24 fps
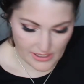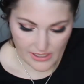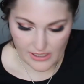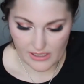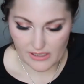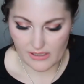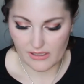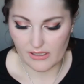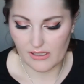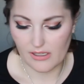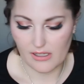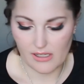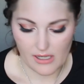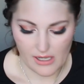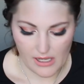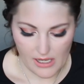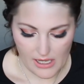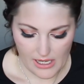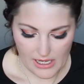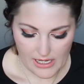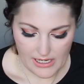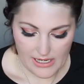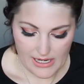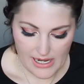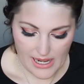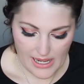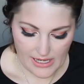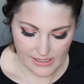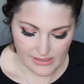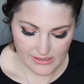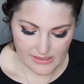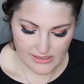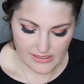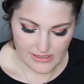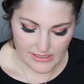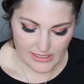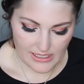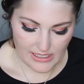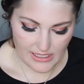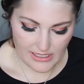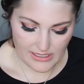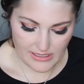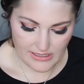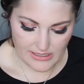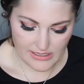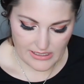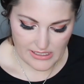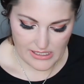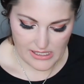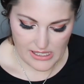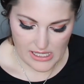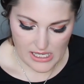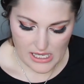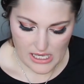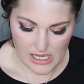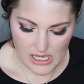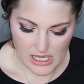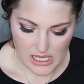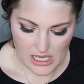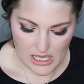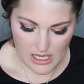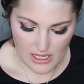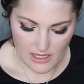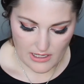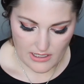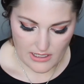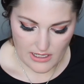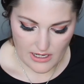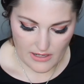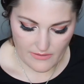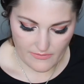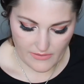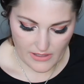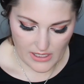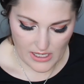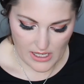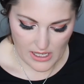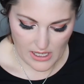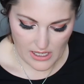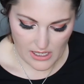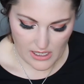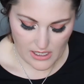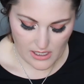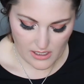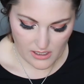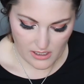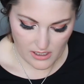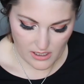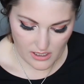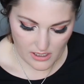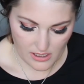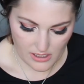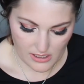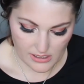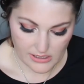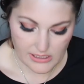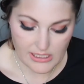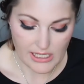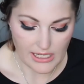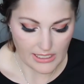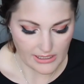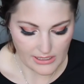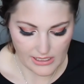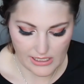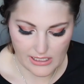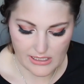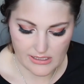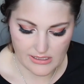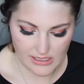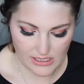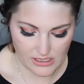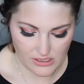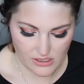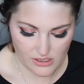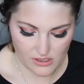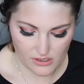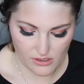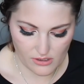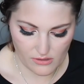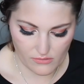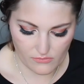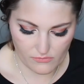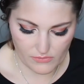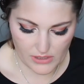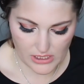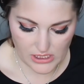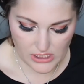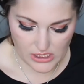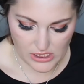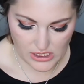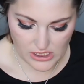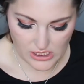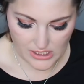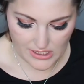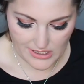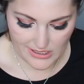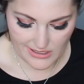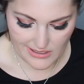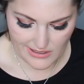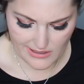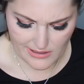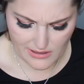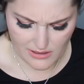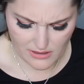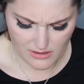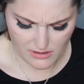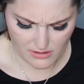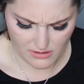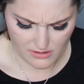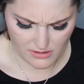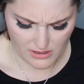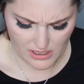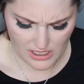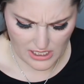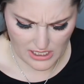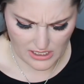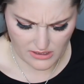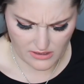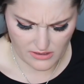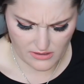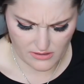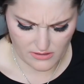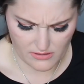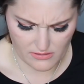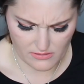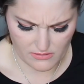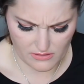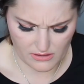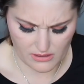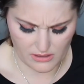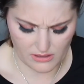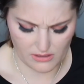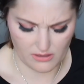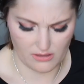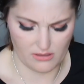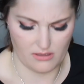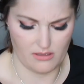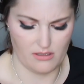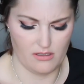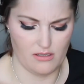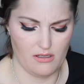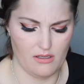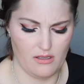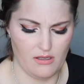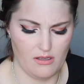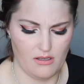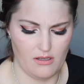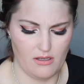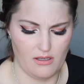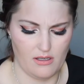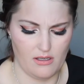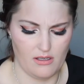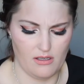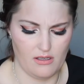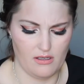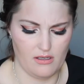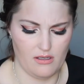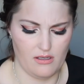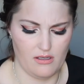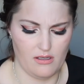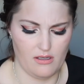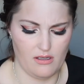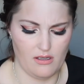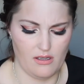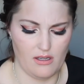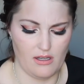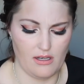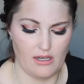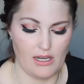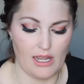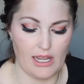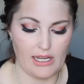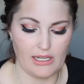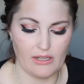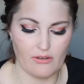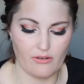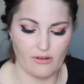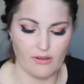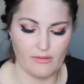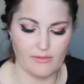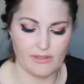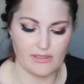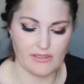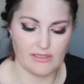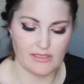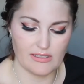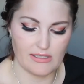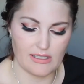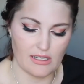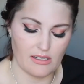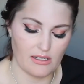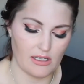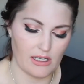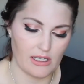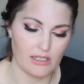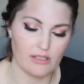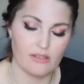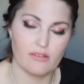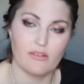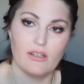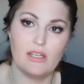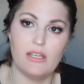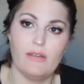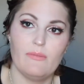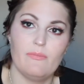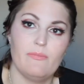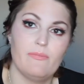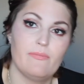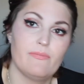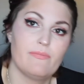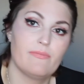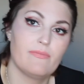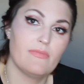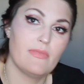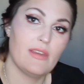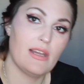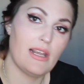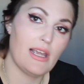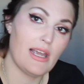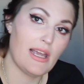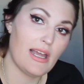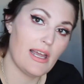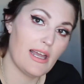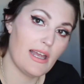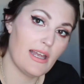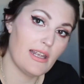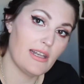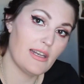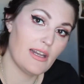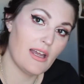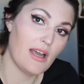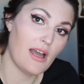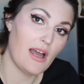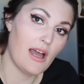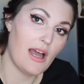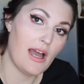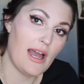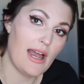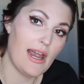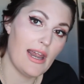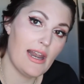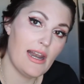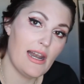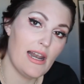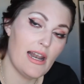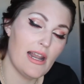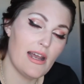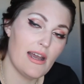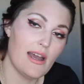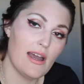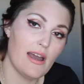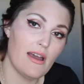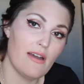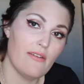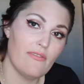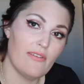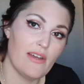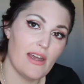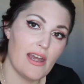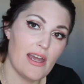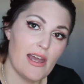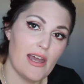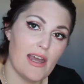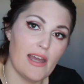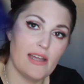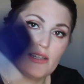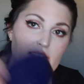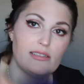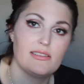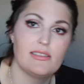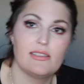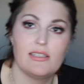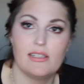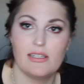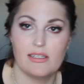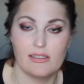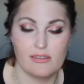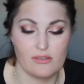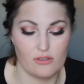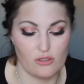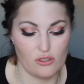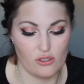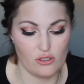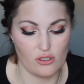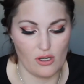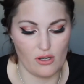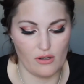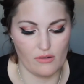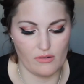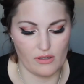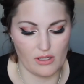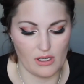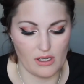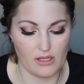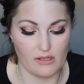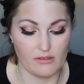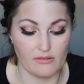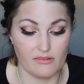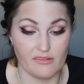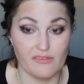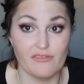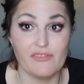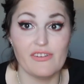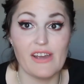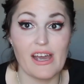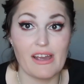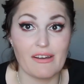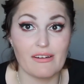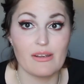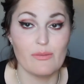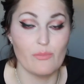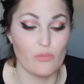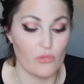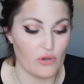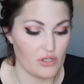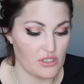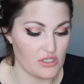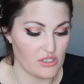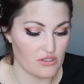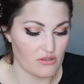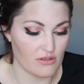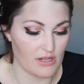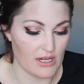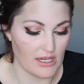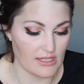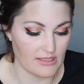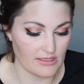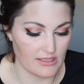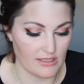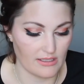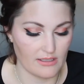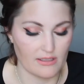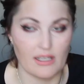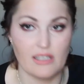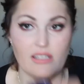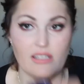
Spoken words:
in there. Next is the Nivea Daily Essential Rich Enhancing Night Cream. This is their night cream. And I love it. So good. It's very moisturizing.